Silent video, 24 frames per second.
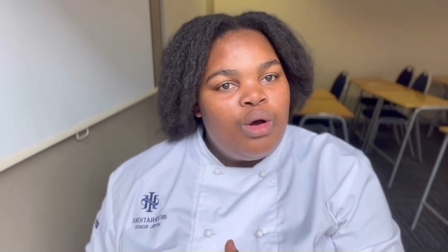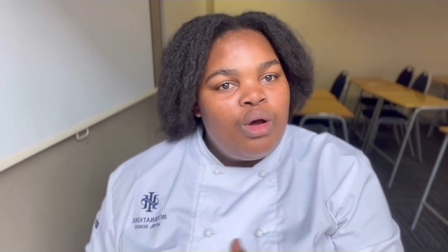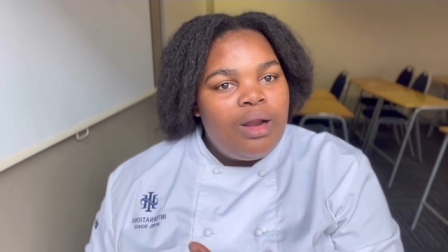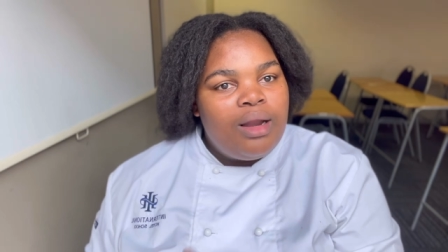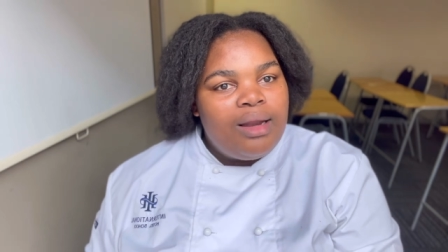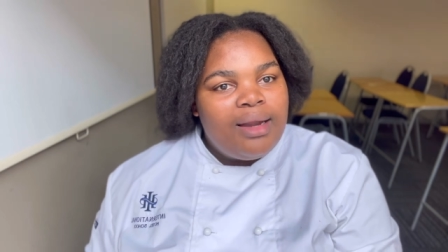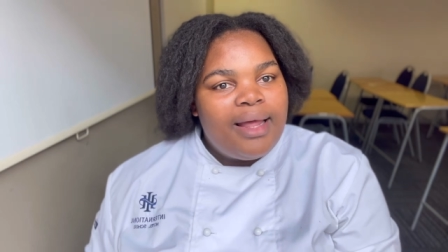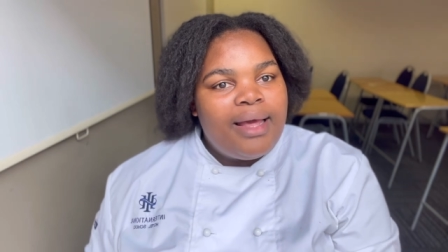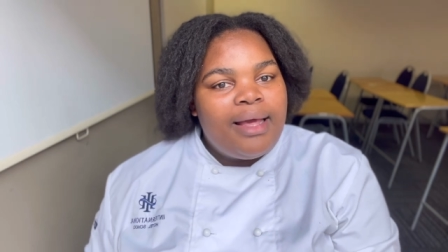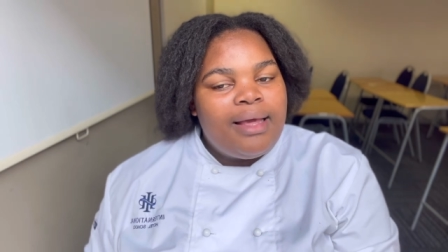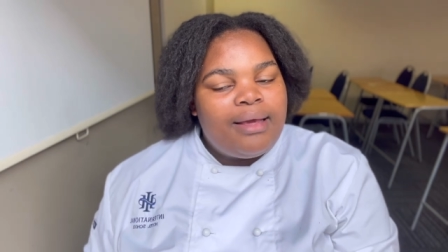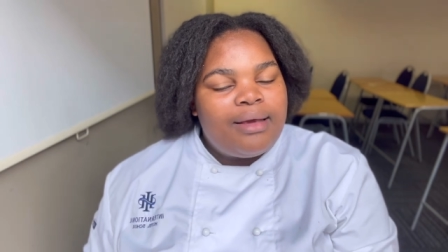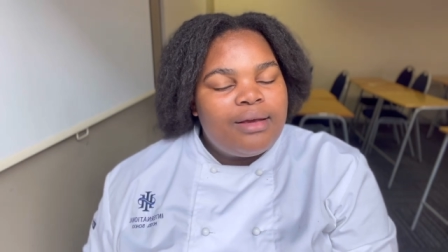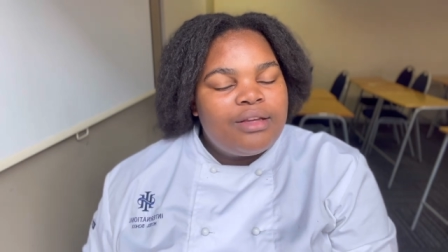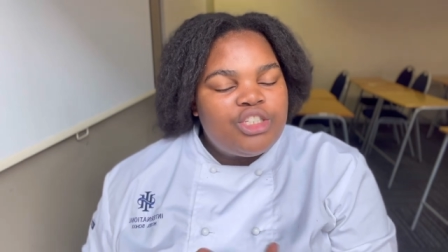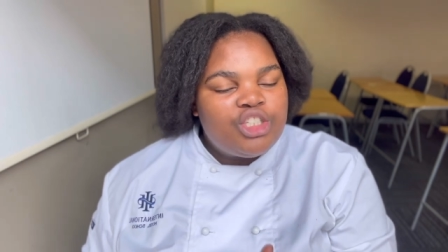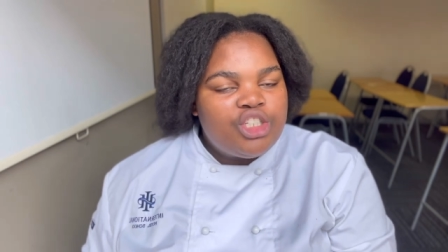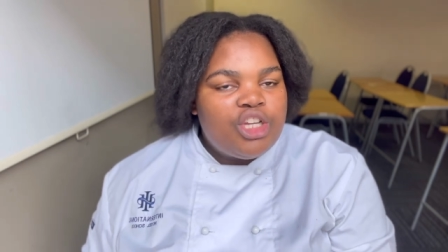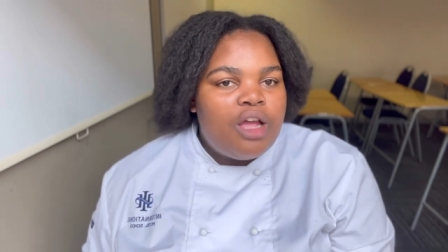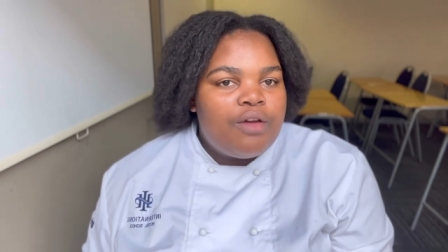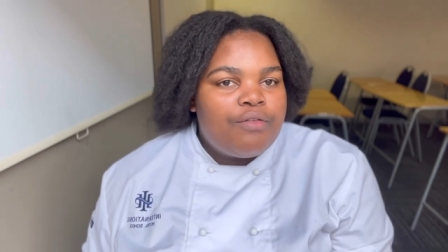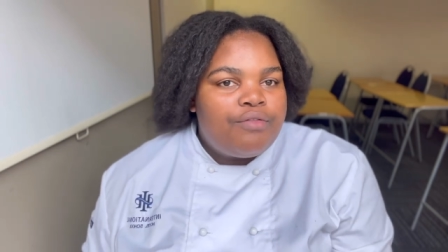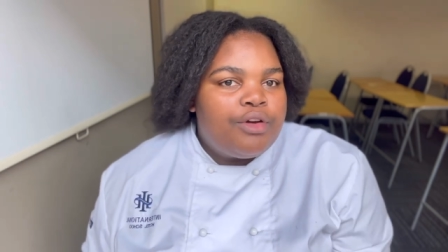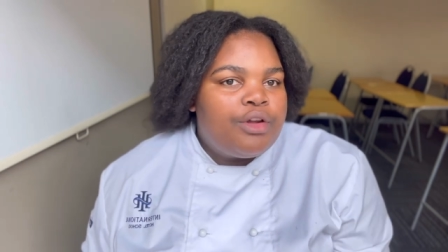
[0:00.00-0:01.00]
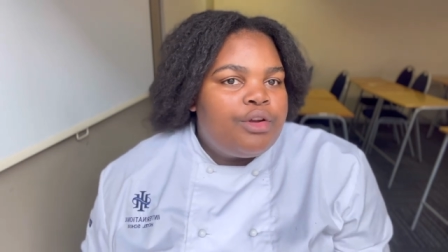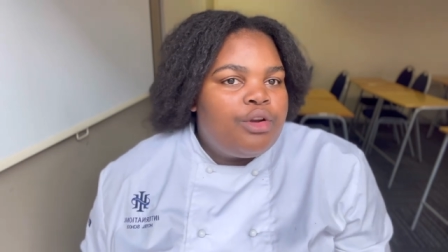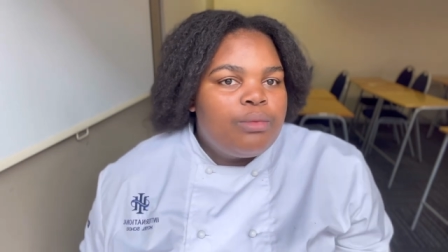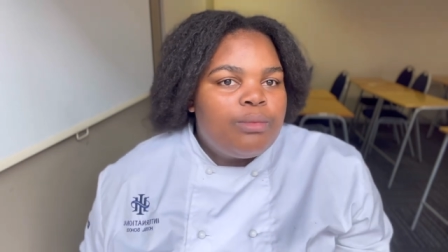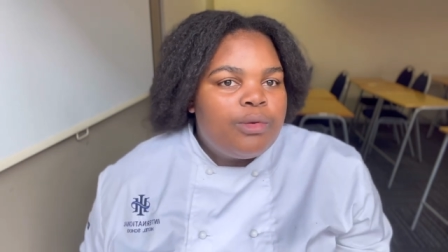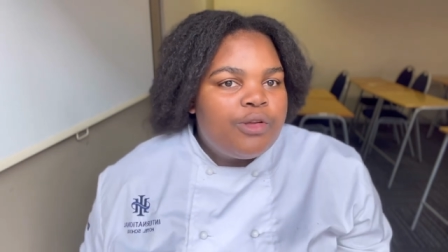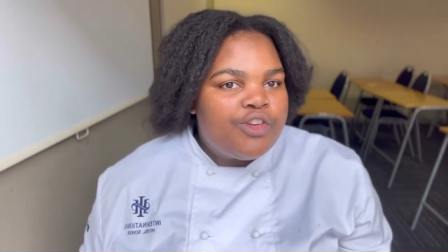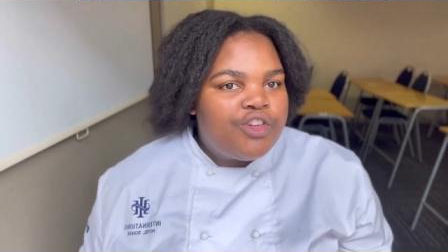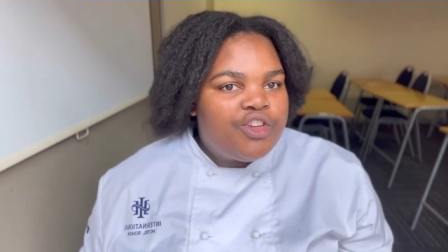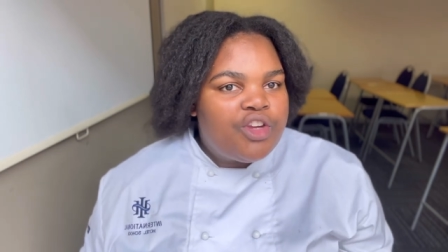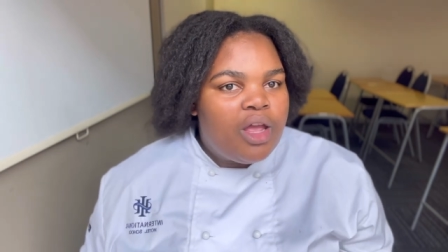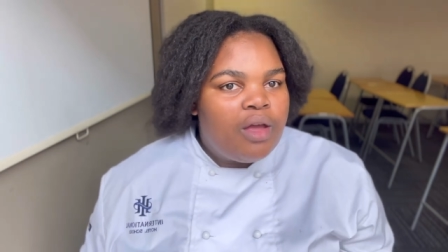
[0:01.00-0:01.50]
like chef, a
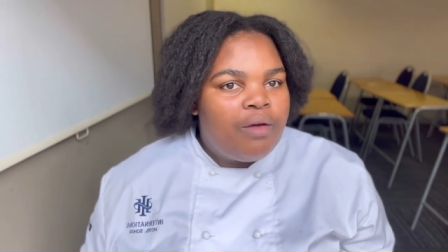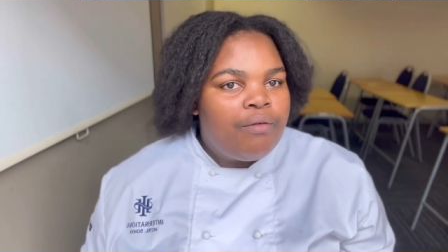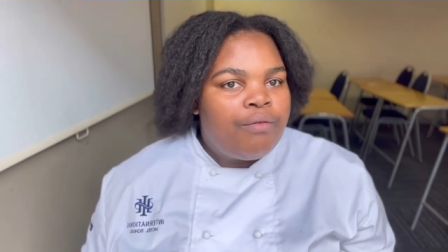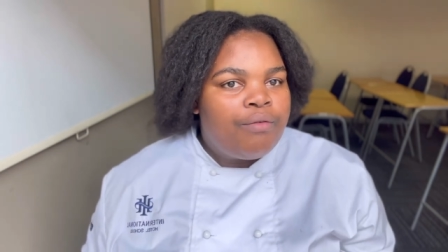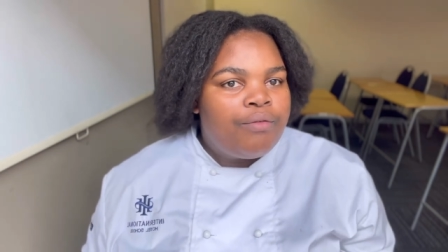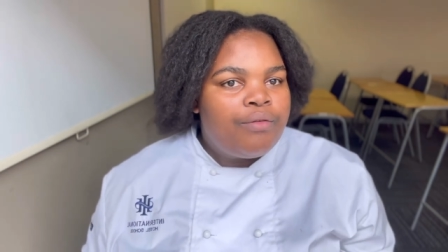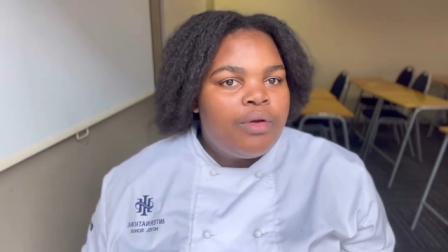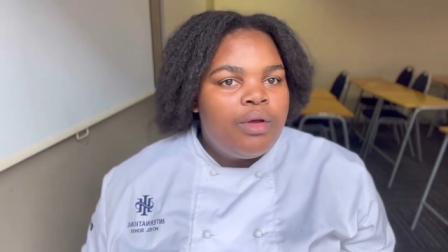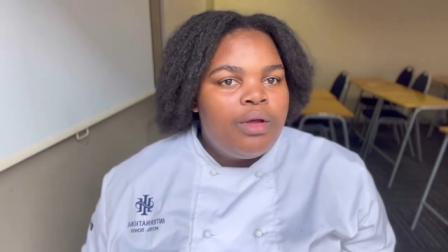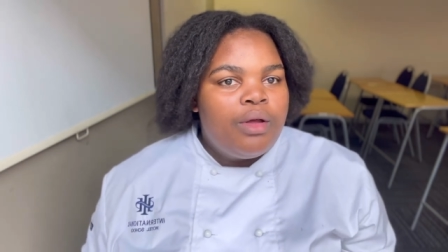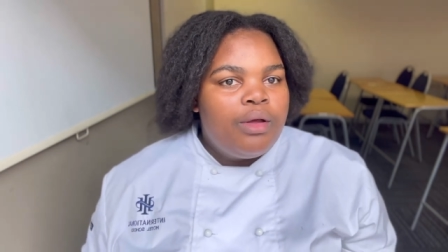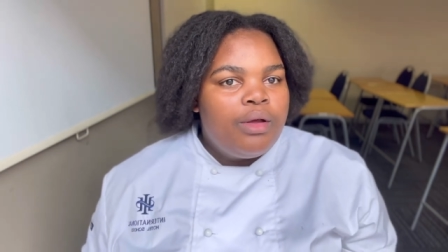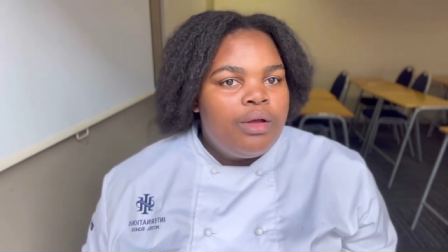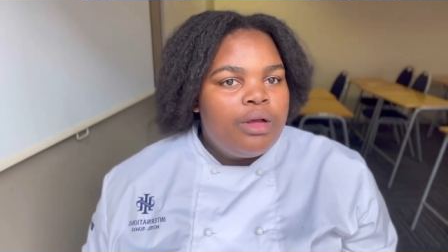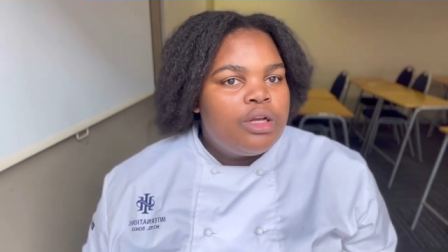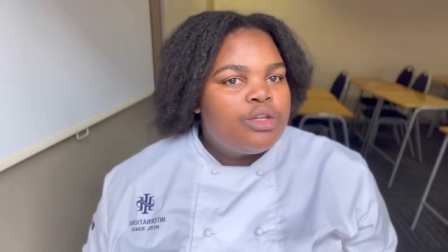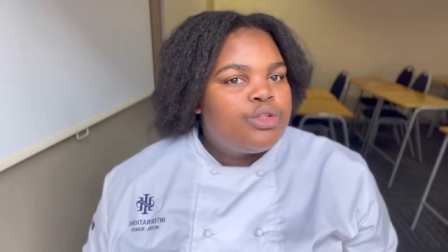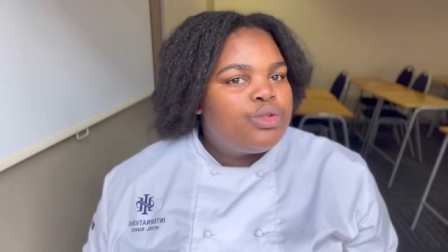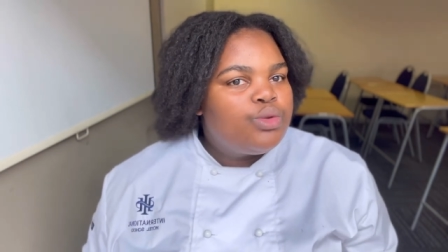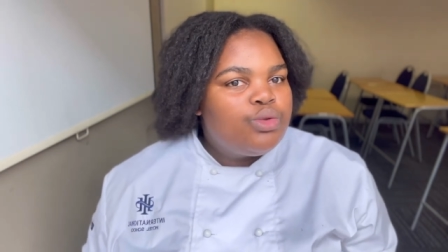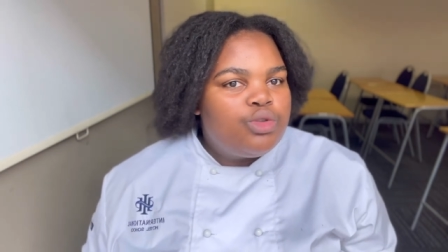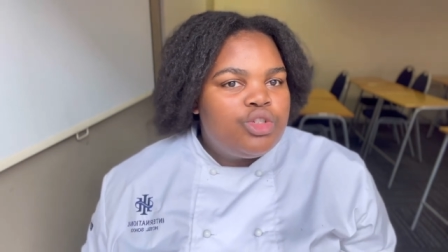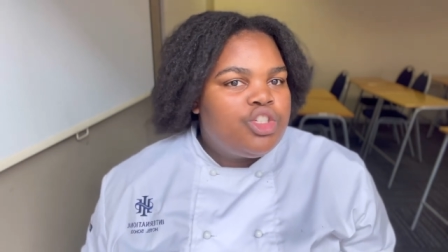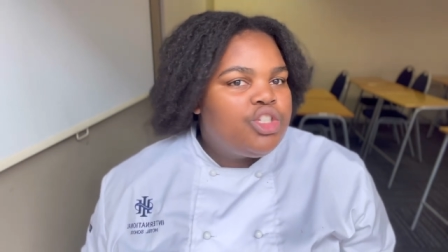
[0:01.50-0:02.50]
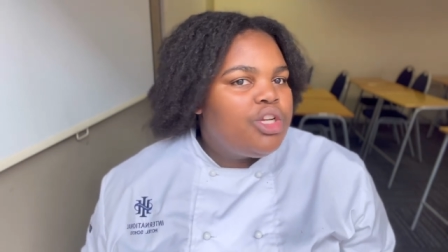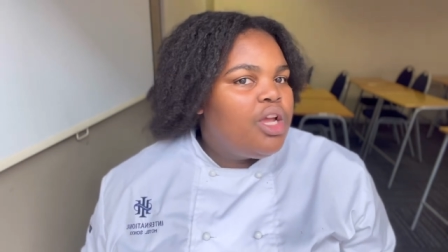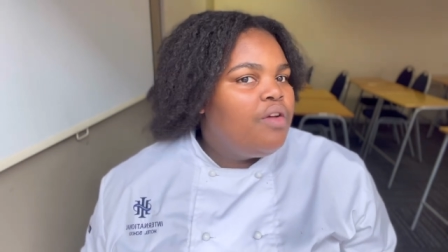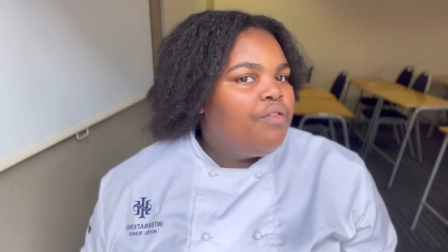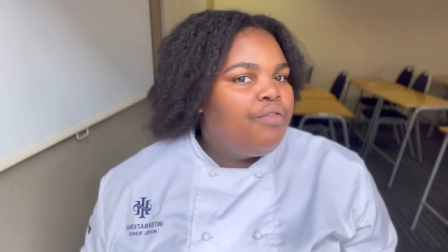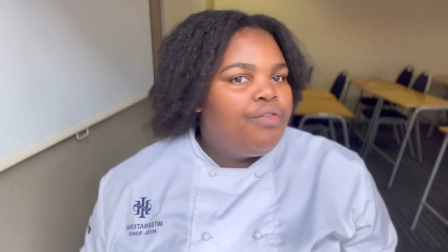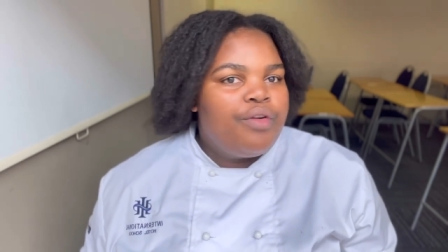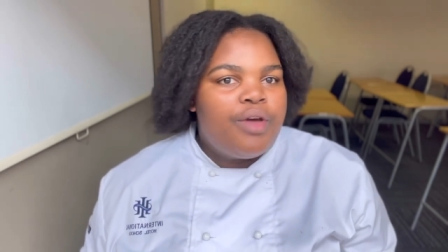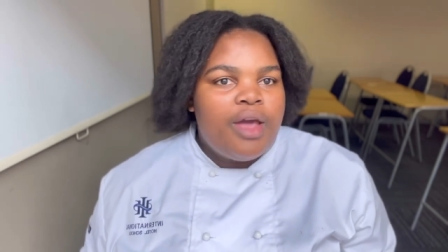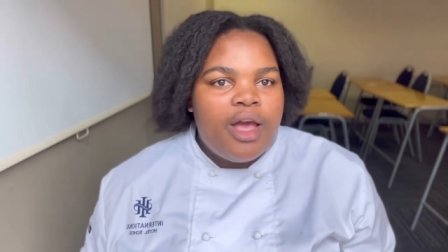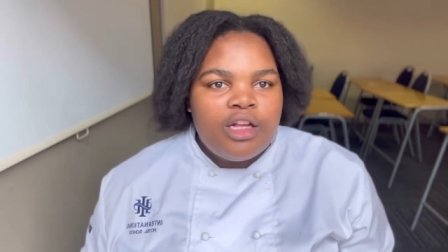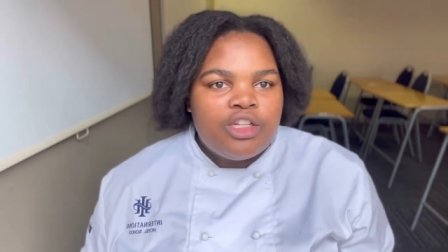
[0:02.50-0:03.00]
normal chef, sous
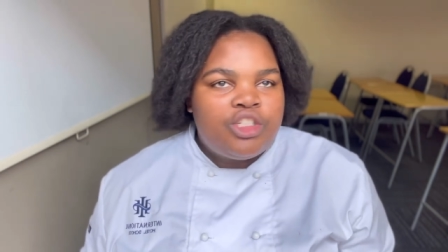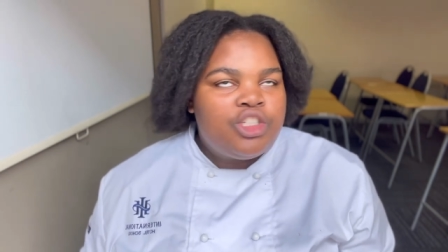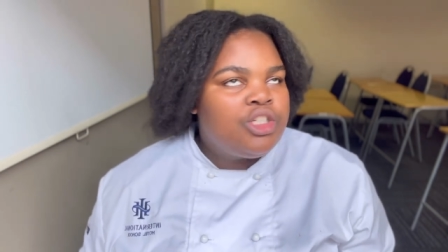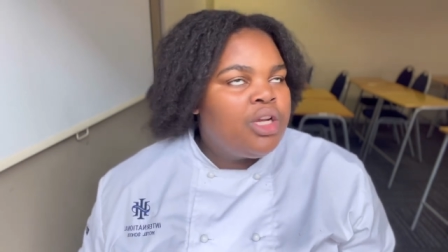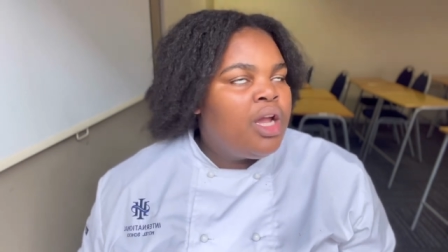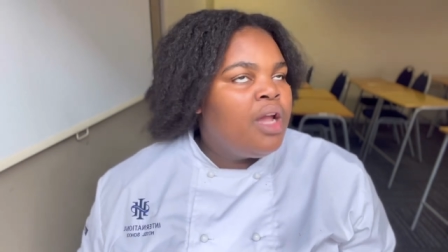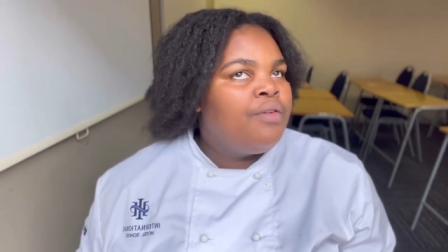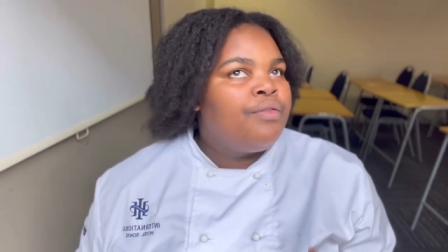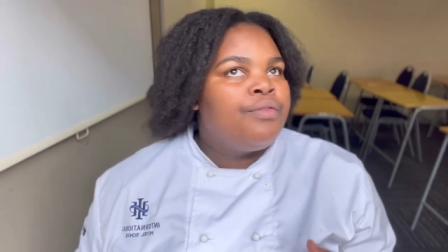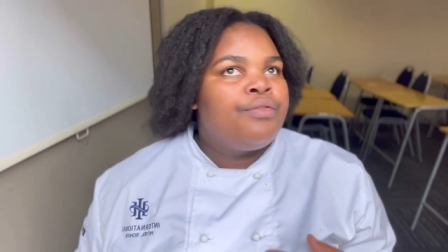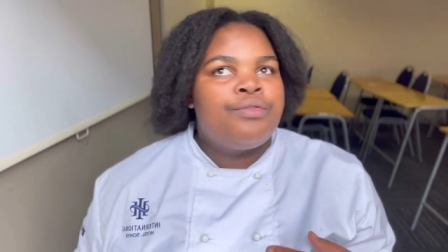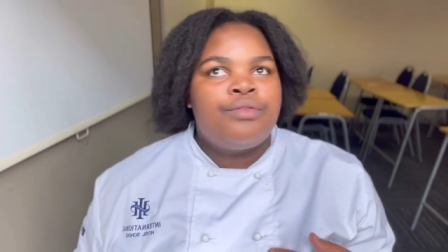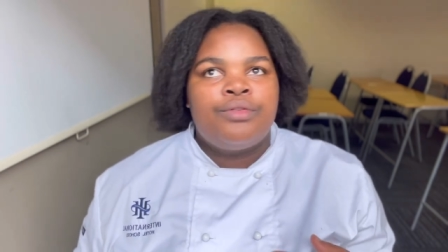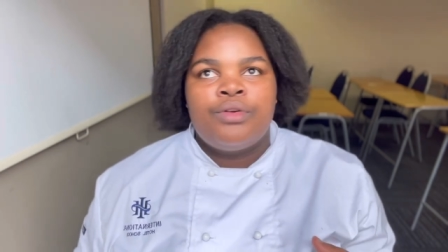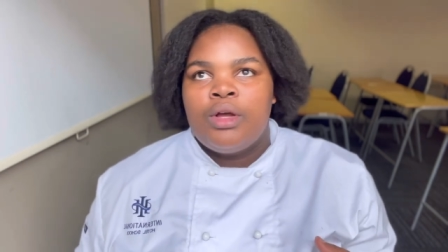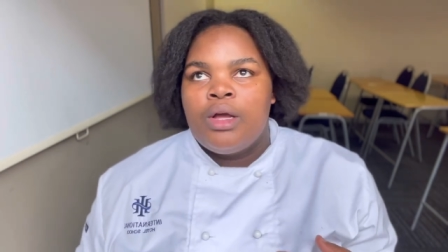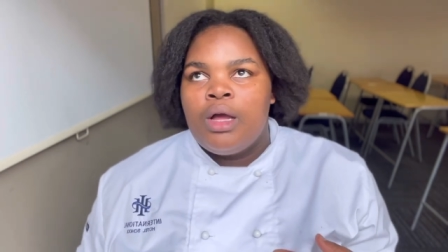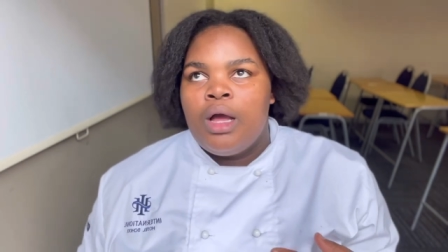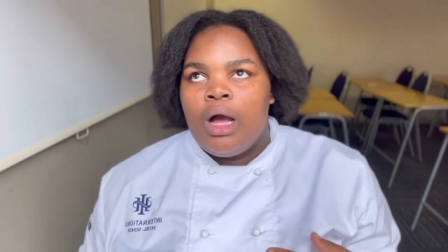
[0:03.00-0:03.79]
chef, head chef,